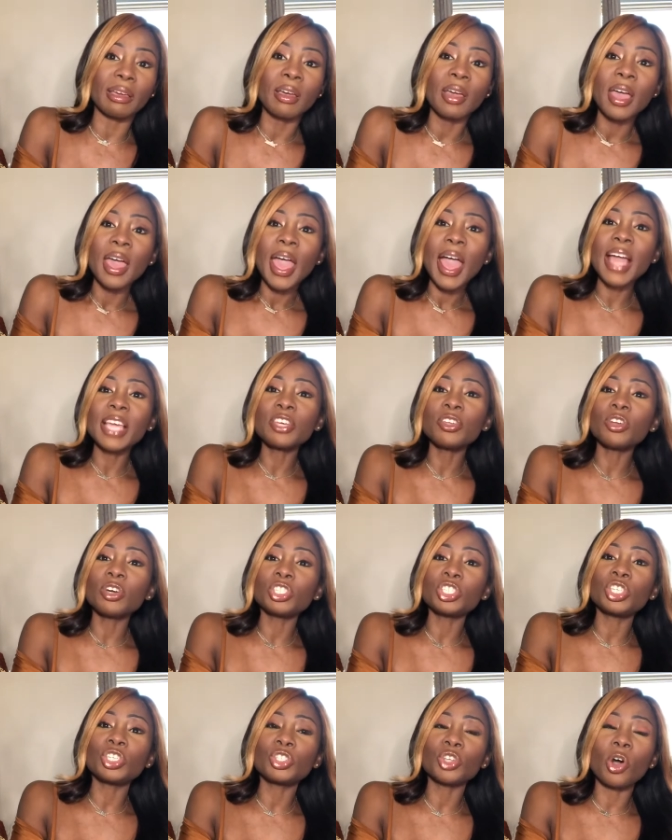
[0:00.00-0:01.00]
And
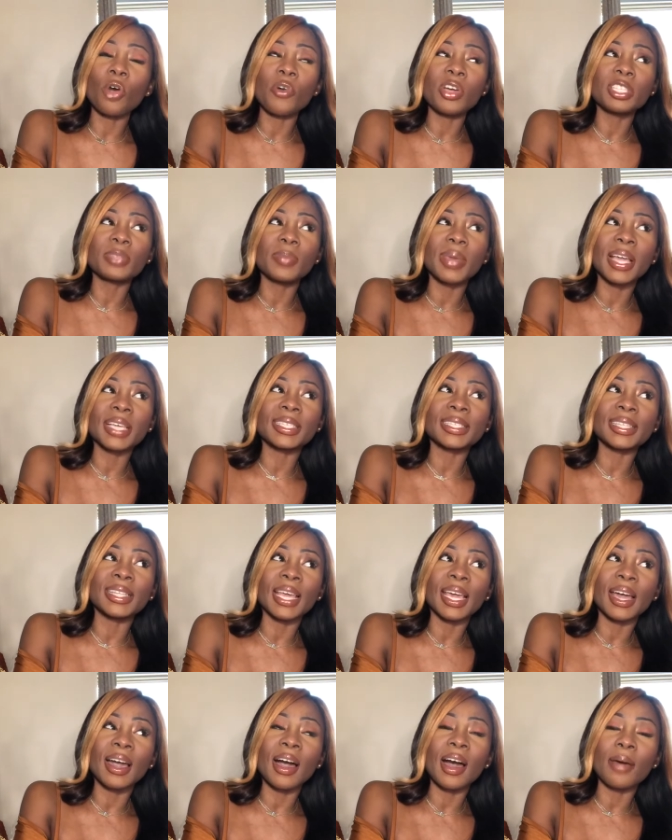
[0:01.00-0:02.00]
she used to always make
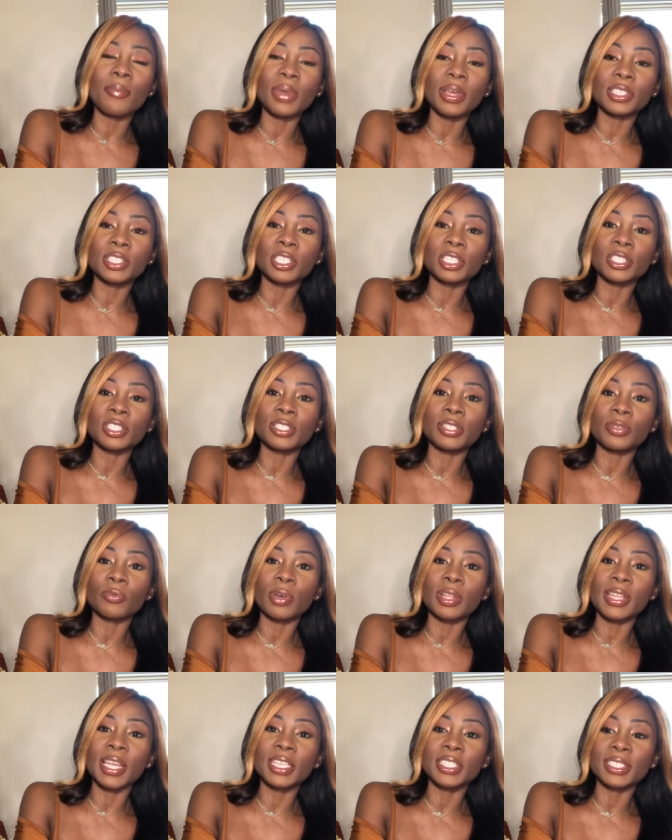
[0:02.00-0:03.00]
slick comments.
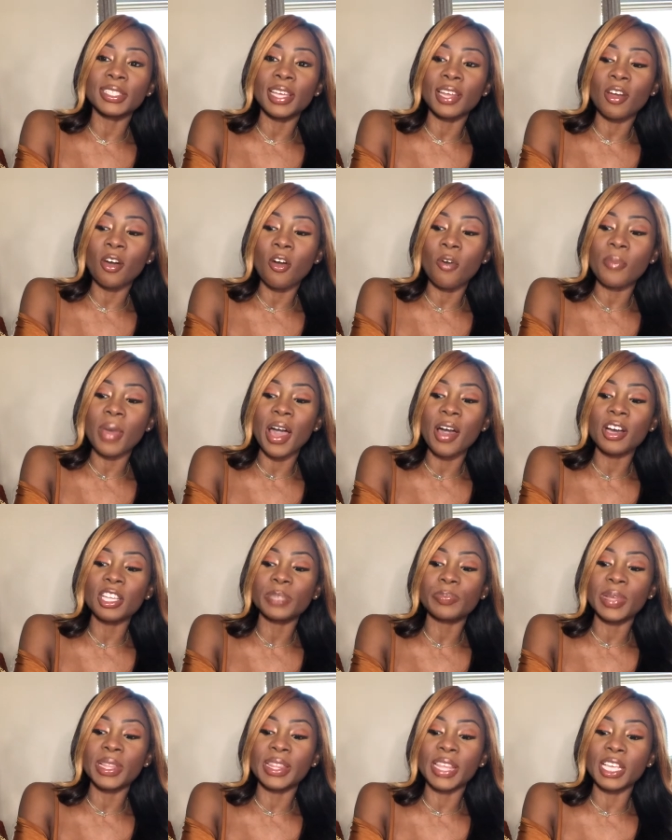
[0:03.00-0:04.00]
One day she said, oh, my
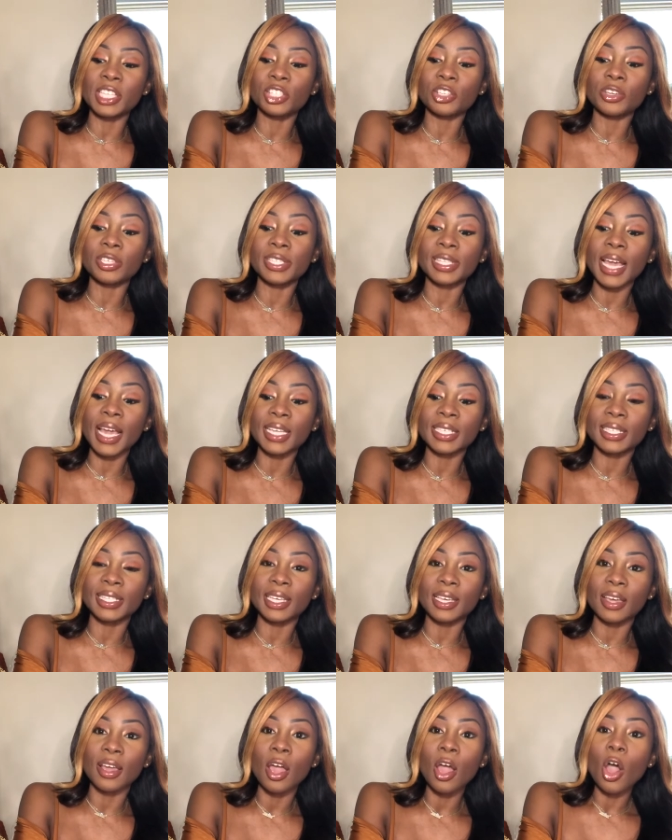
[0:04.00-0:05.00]
husband thinks you're
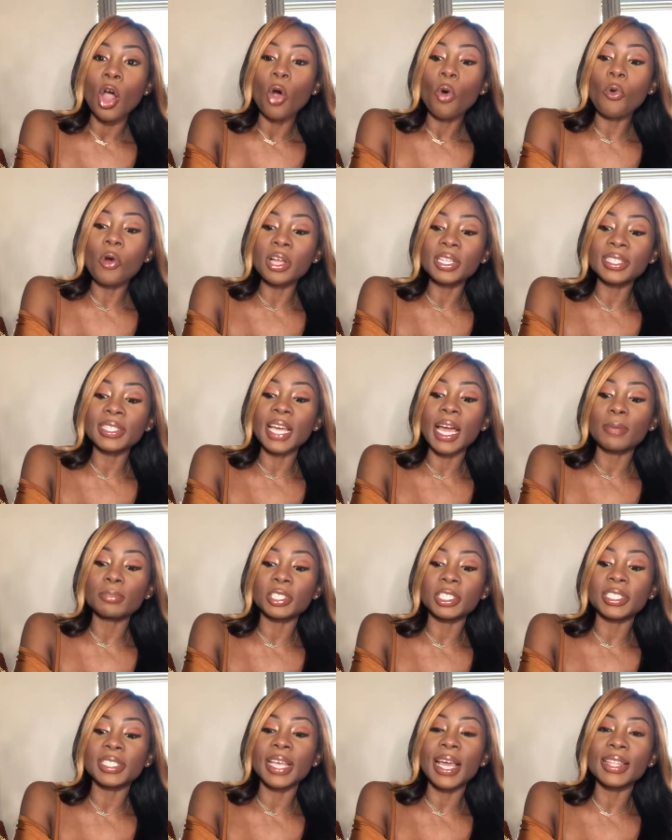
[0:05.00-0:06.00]
sexy. One time
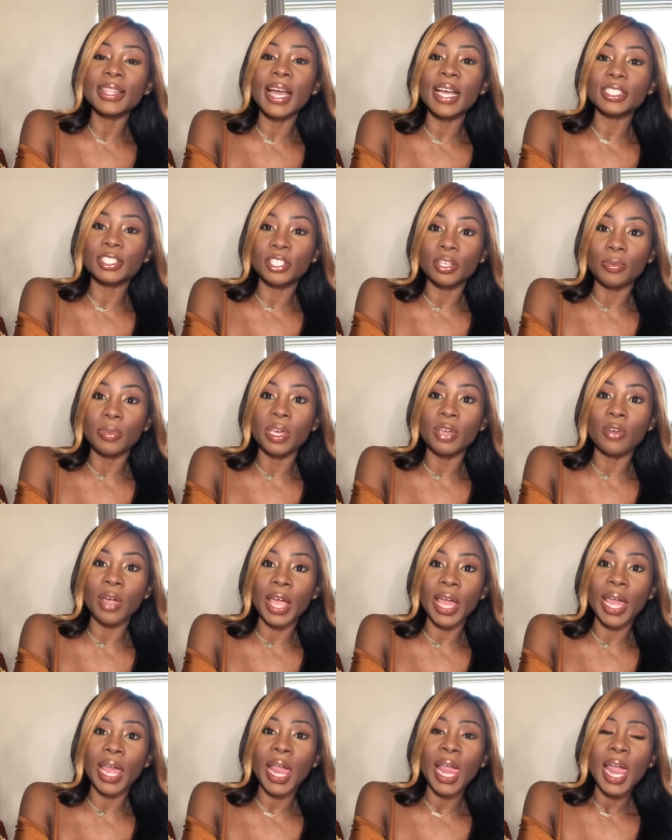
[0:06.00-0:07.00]
she said that to me,
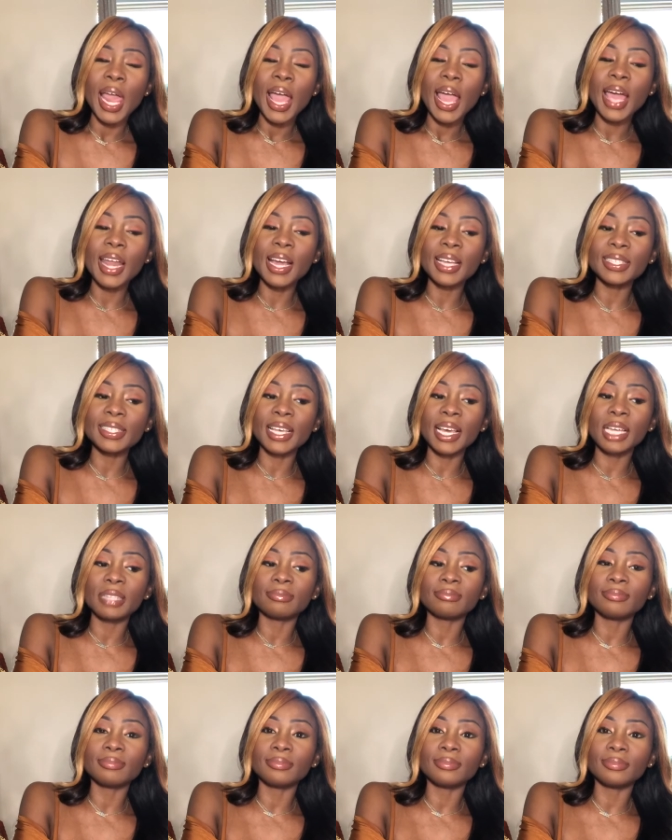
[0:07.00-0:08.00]
right? And I
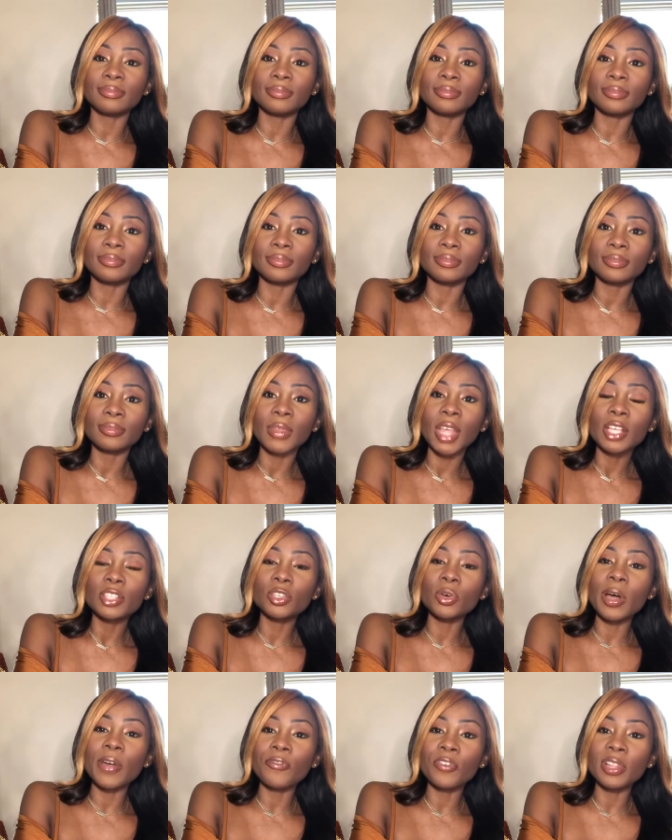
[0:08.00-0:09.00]
said,
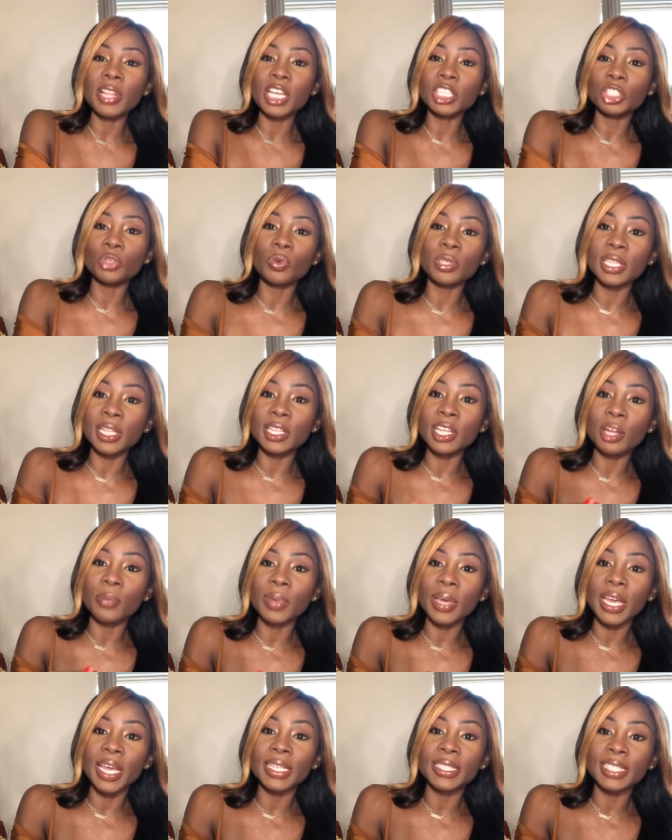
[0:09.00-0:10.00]
So I feel like she was a little
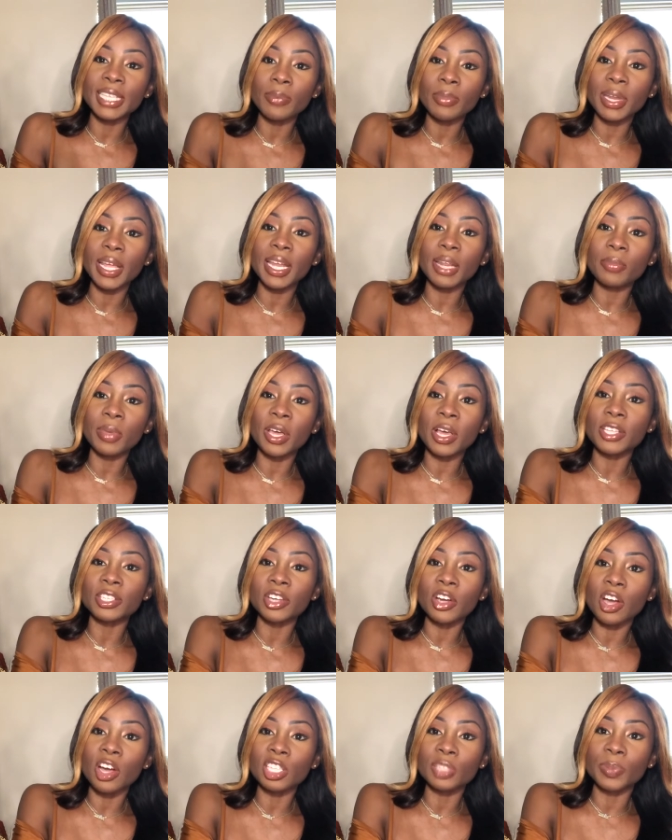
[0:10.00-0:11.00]
bit intimidated because
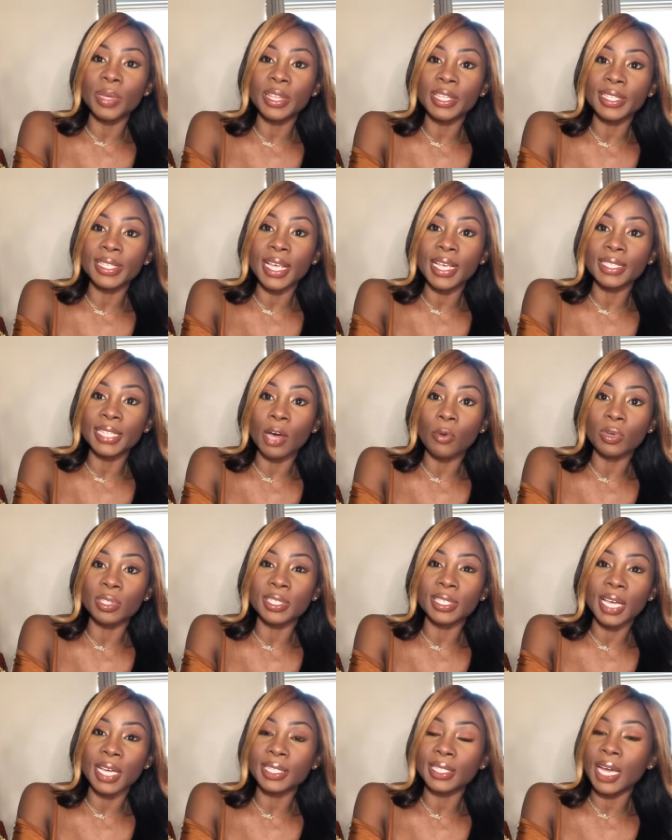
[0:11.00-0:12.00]
her husband says I was
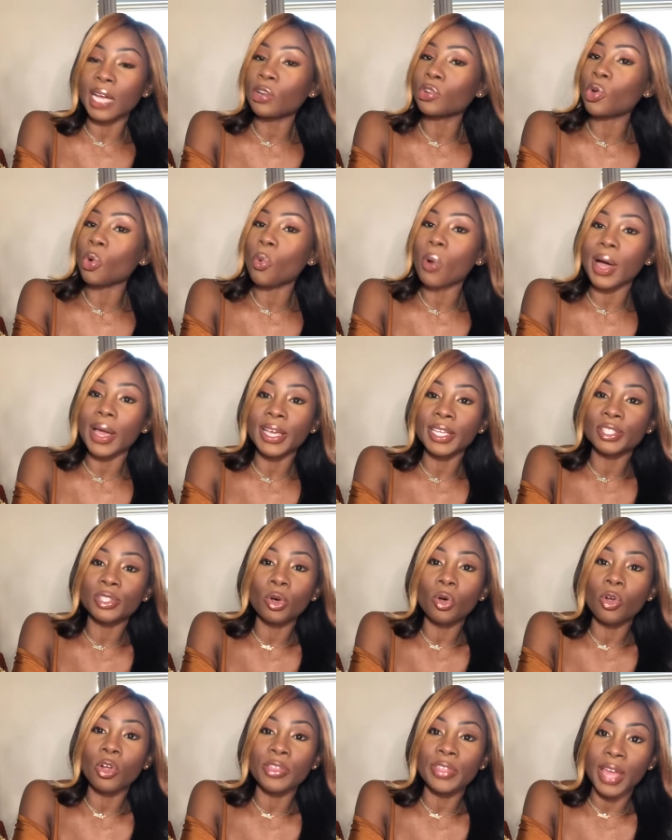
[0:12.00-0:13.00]
sexy. I don't know why he
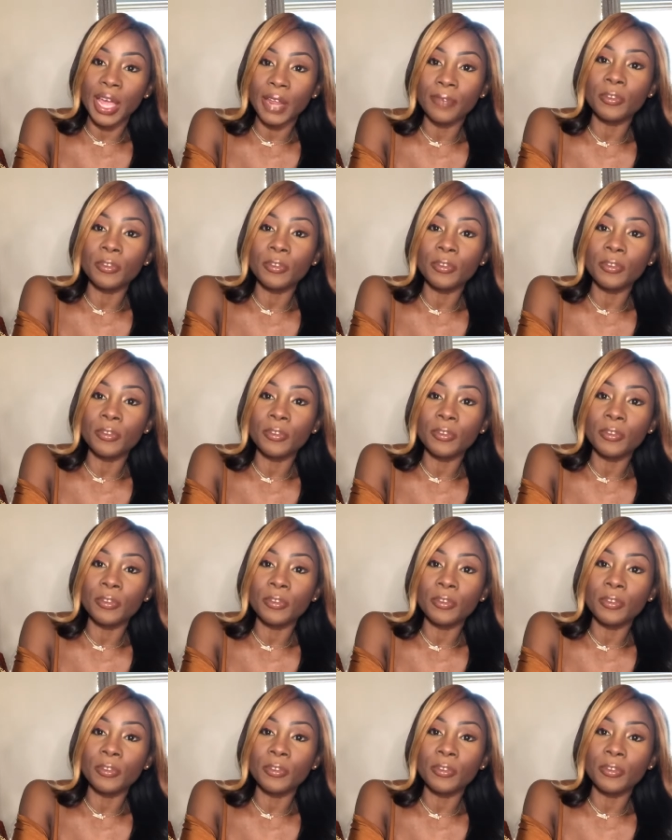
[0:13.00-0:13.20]
told her that.